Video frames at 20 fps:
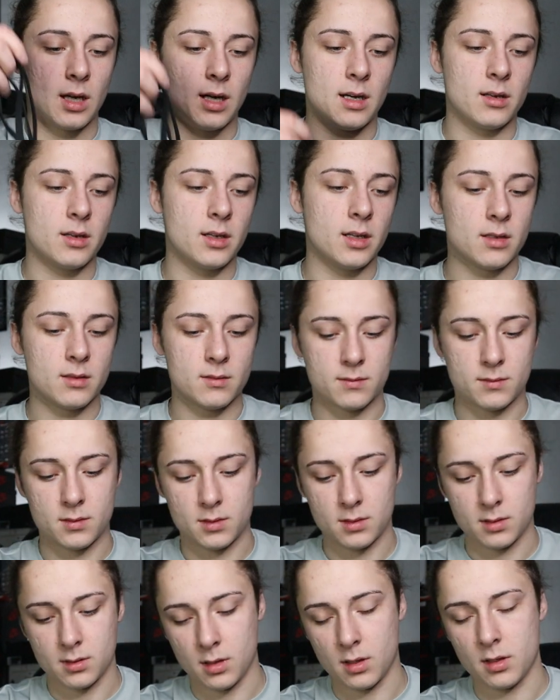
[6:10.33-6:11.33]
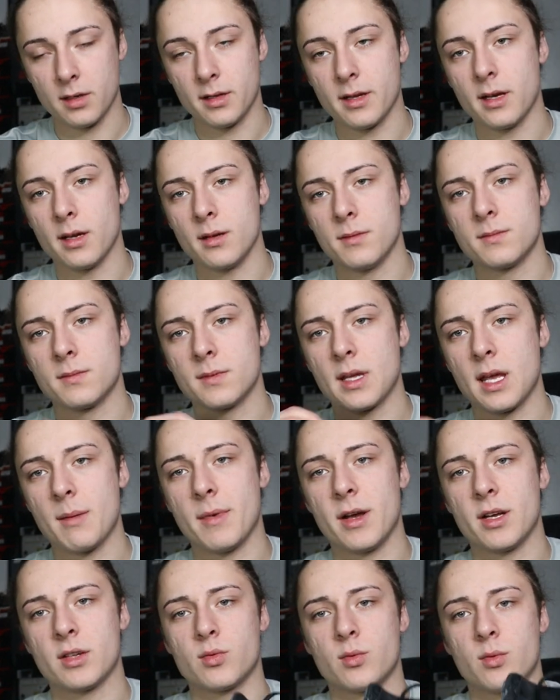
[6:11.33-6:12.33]
I don't know. Hard to tell.
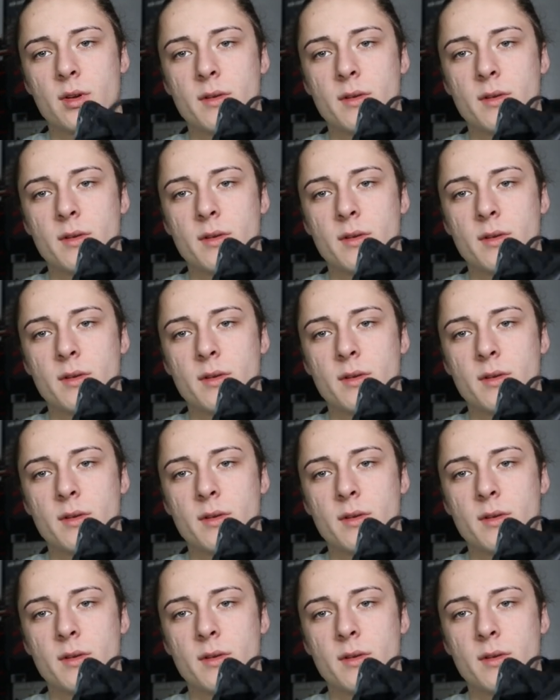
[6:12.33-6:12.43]
Came out in